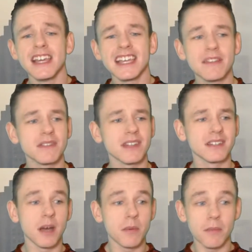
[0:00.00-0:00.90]
Even the
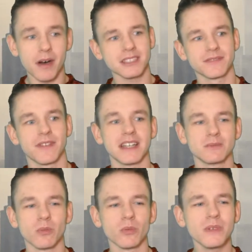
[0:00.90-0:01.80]
double boss fights
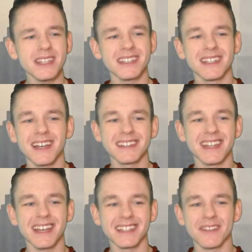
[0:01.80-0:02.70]
were really not
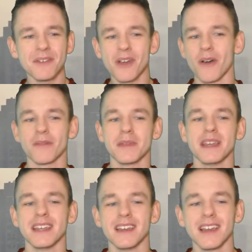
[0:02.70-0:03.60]
that difficult for
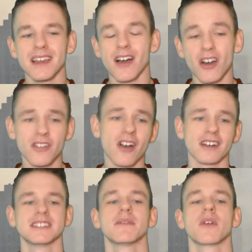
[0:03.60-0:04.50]
me on the
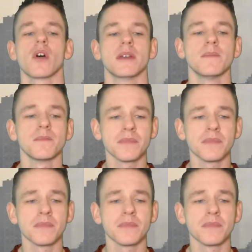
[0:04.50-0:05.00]
hardest difficulty.